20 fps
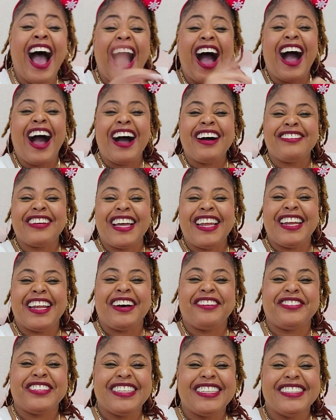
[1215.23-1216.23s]
All right,
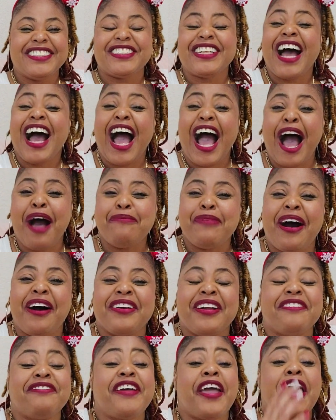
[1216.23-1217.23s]
lovies, I'm
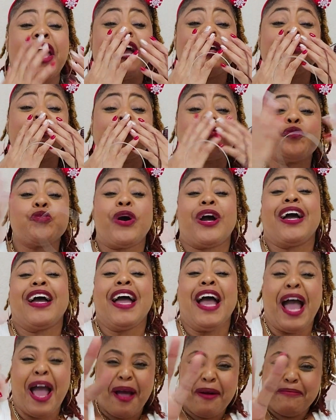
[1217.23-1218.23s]
out of here.
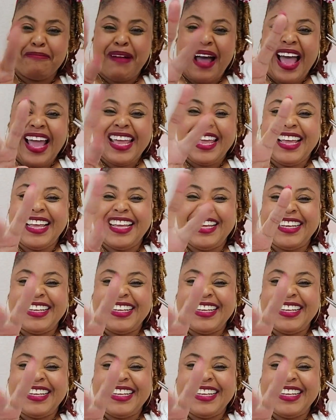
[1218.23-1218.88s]
Bye.